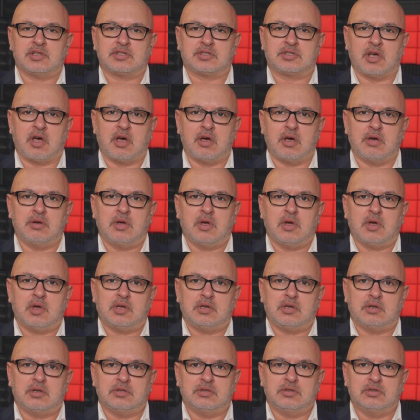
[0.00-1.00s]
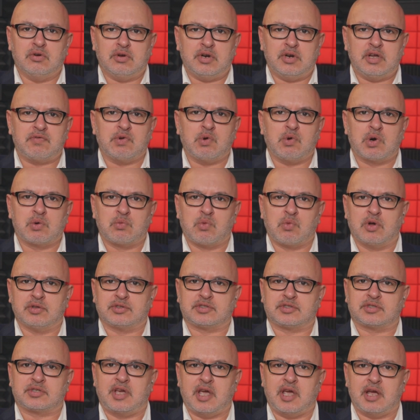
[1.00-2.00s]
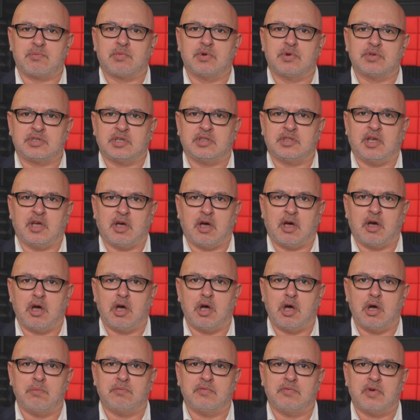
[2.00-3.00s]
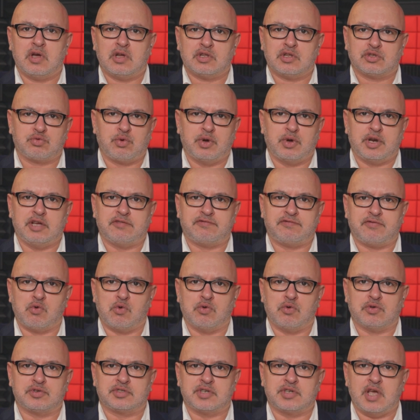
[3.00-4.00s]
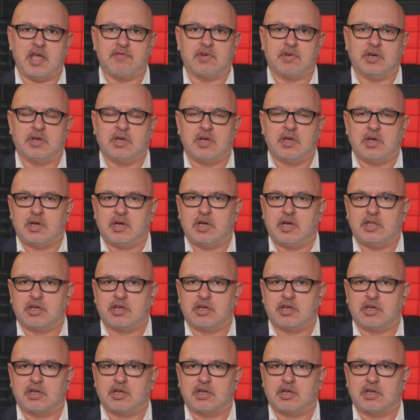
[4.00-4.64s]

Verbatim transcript: So not everyone wants cameras in their home 24 7.